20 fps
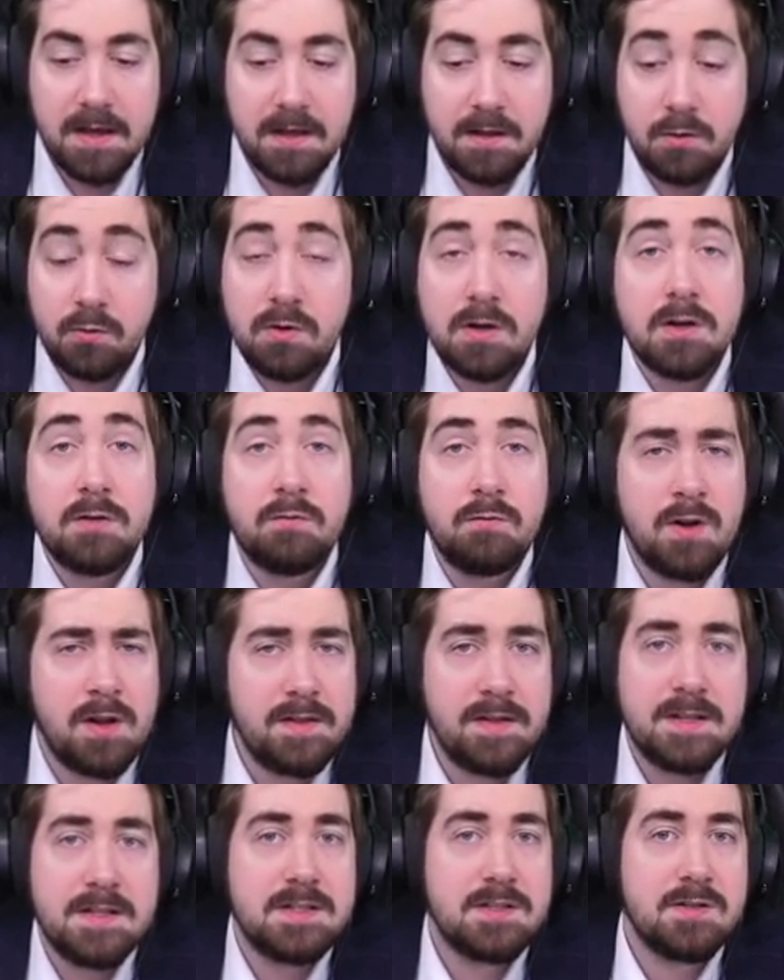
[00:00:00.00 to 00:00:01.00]
You can run
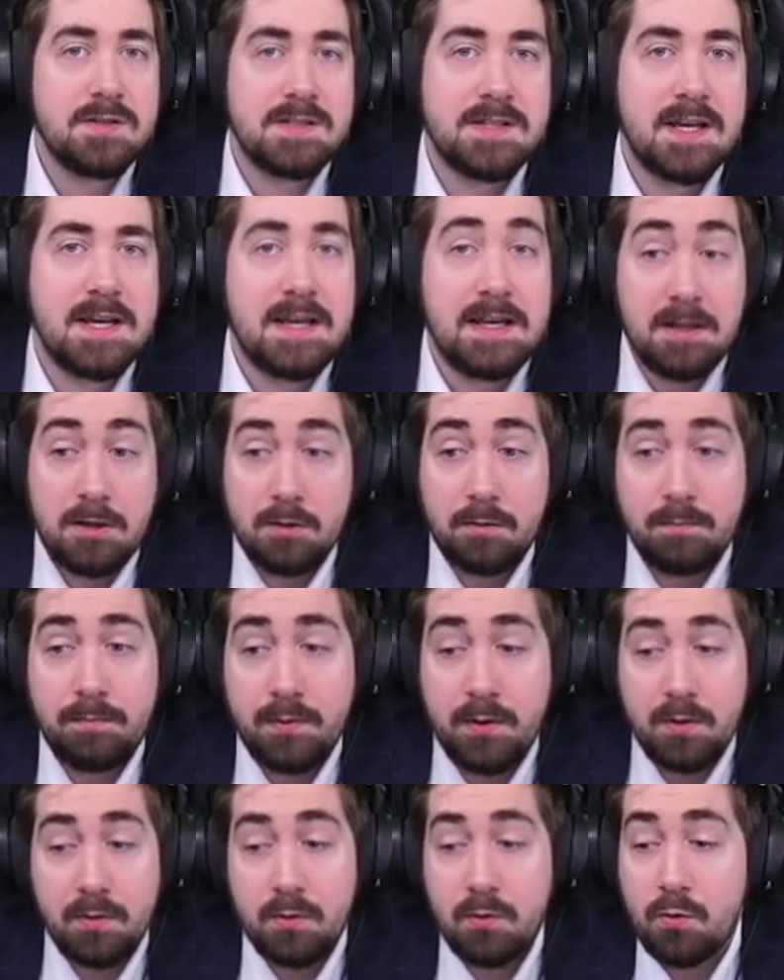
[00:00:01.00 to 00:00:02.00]
this just, like, either
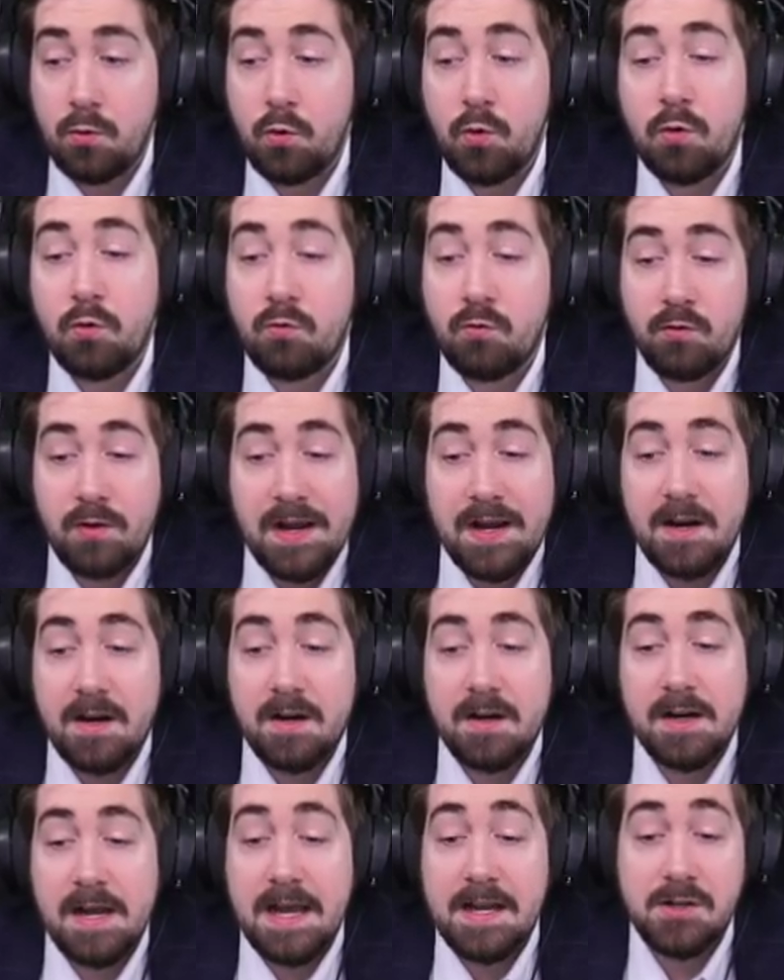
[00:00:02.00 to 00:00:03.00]
blue or
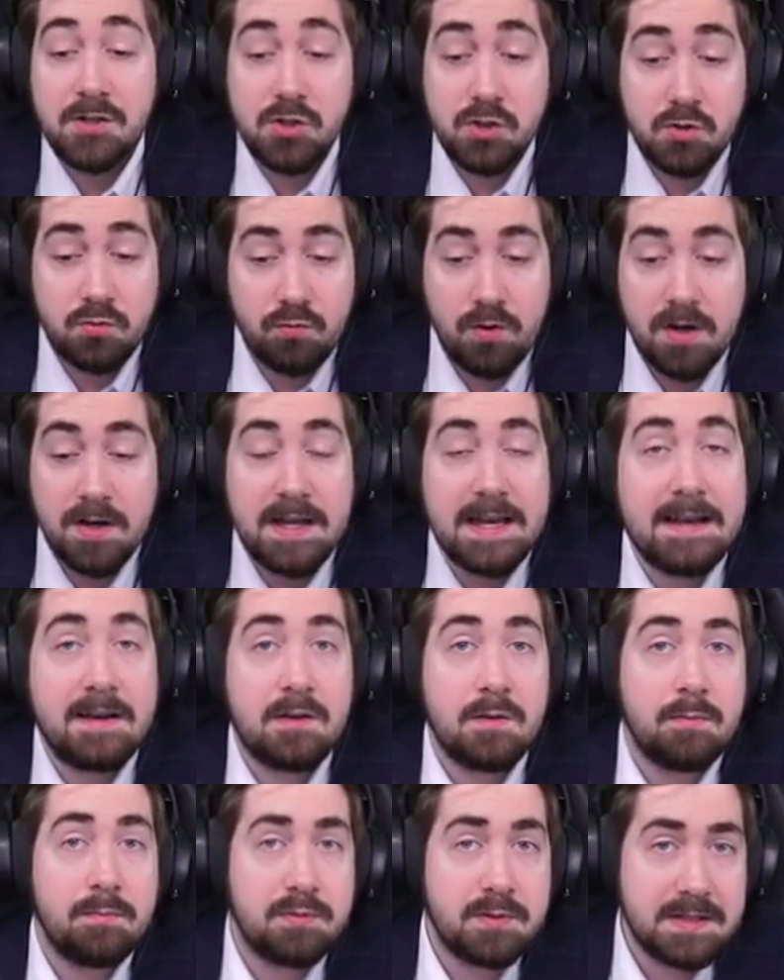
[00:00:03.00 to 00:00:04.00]
rare and just run it and
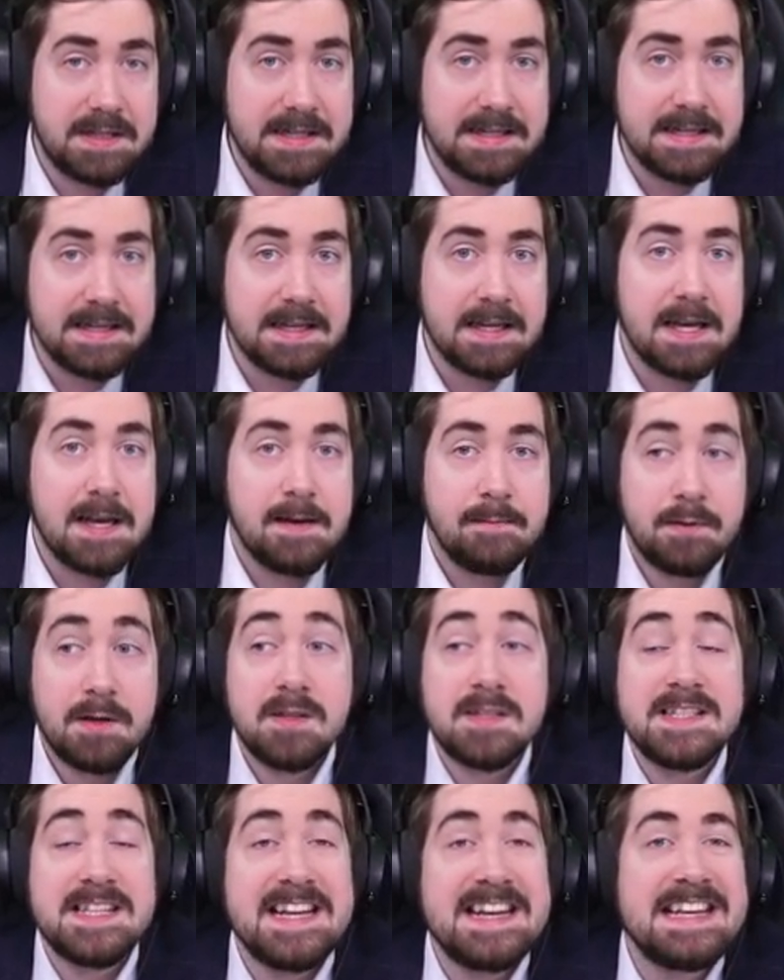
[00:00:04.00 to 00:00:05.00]
complete it.
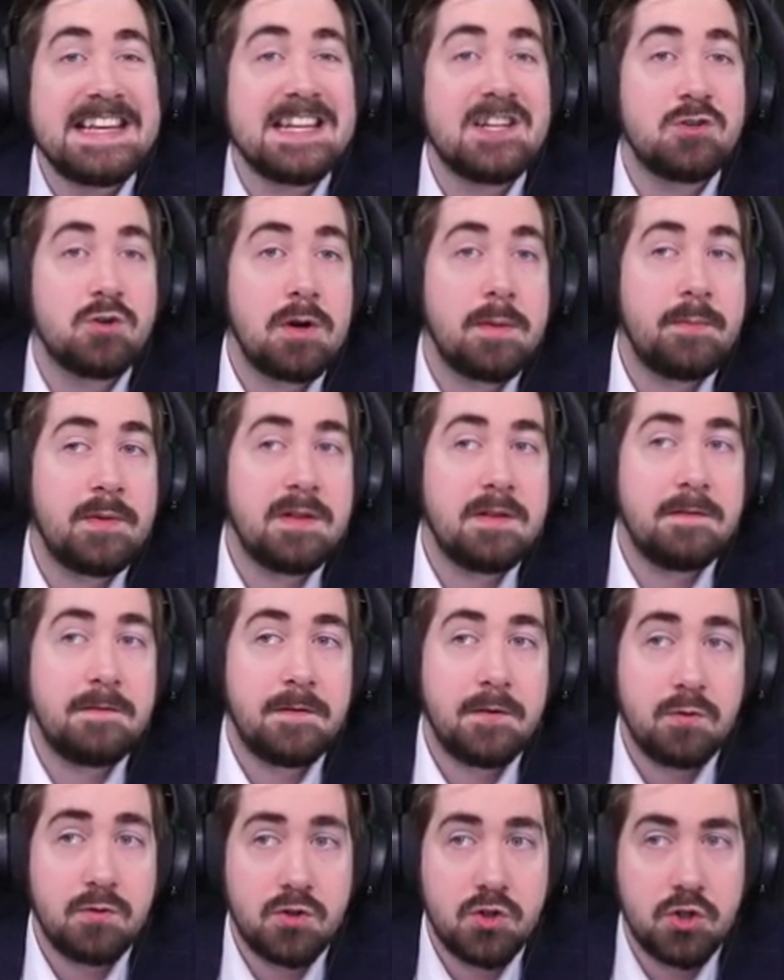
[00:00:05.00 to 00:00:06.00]
Because then it can drop in the
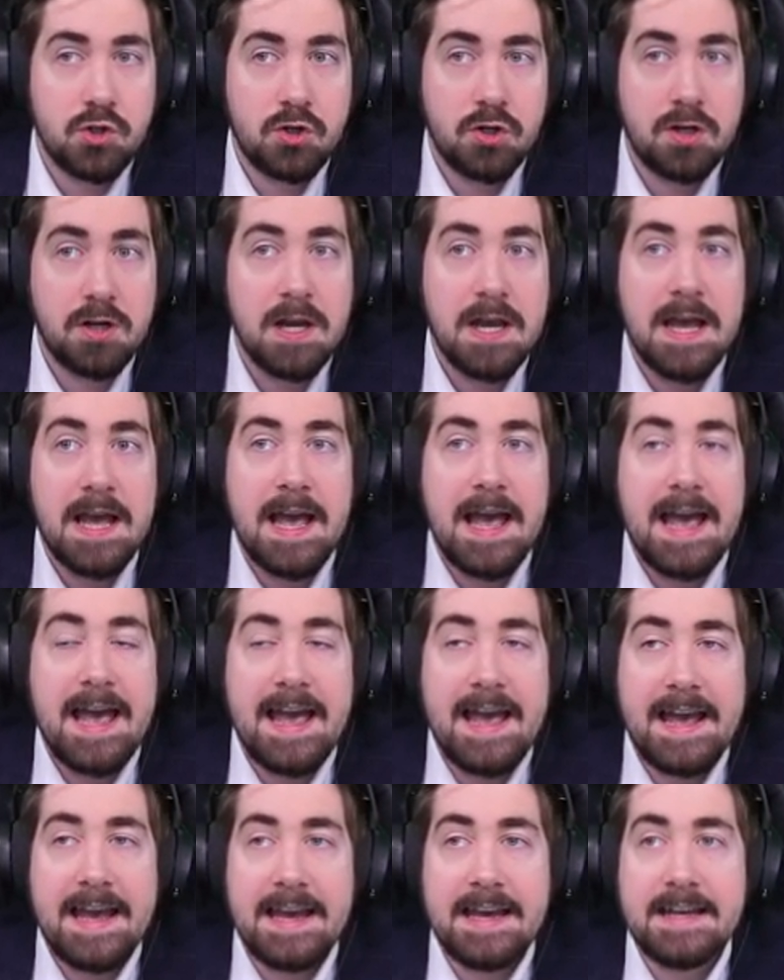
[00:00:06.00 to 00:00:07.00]
future,
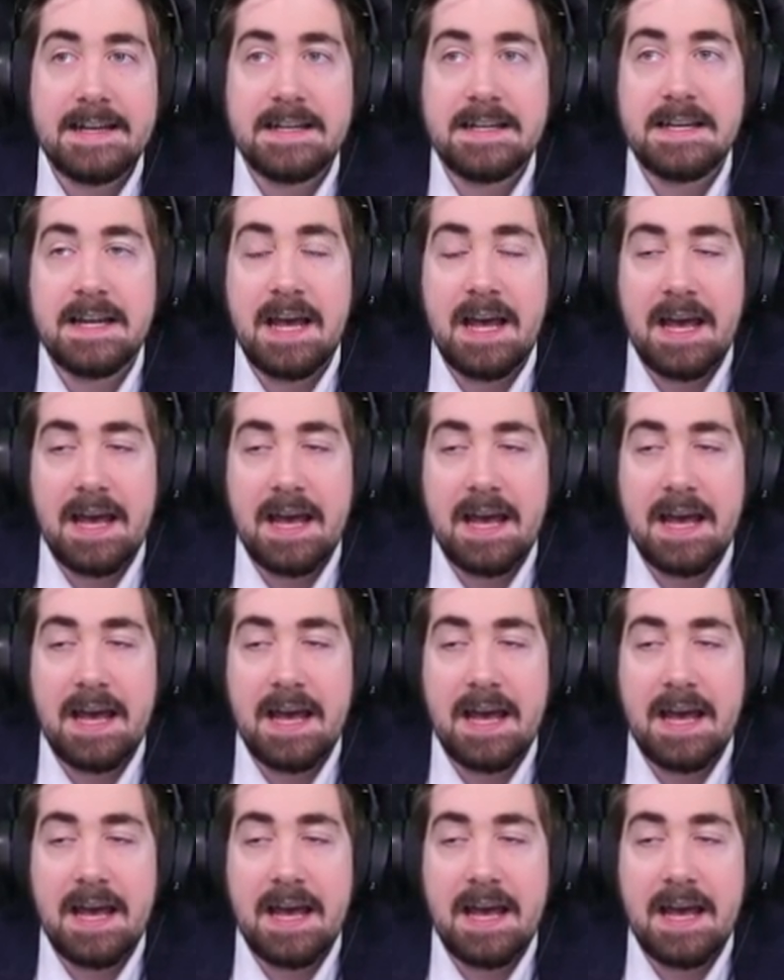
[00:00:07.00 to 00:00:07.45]
and